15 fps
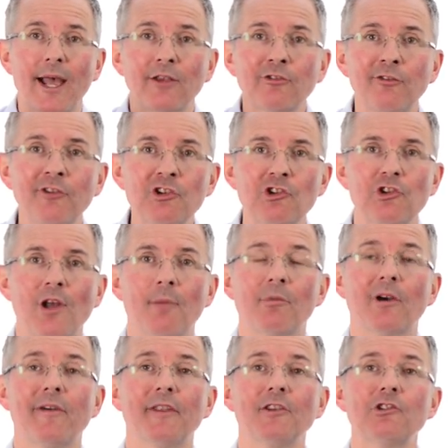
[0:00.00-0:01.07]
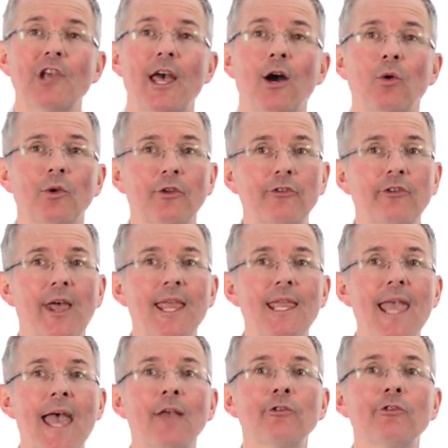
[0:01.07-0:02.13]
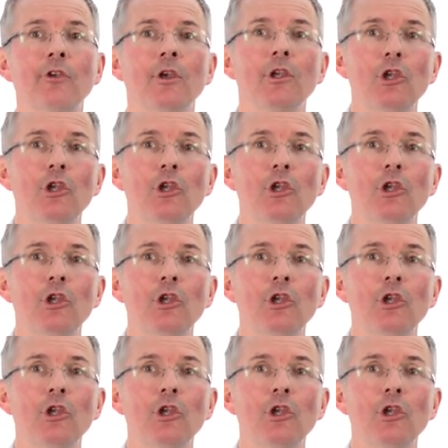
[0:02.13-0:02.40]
a sufficient number of other shareholders say yes,